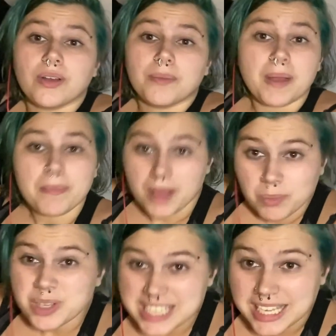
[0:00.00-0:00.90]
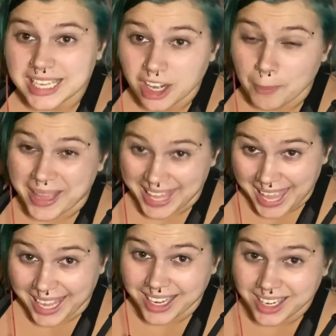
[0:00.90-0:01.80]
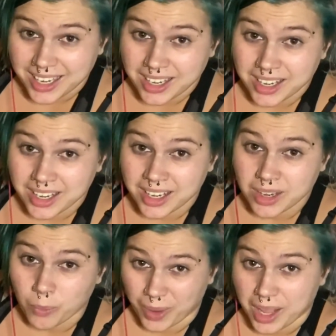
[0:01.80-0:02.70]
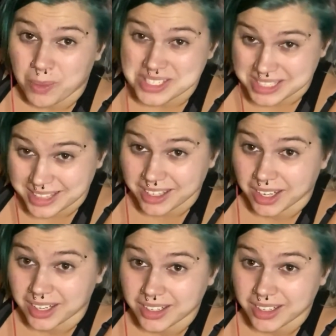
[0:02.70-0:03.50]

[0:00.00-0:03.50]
My mom would take care of my cat when I wasn't there,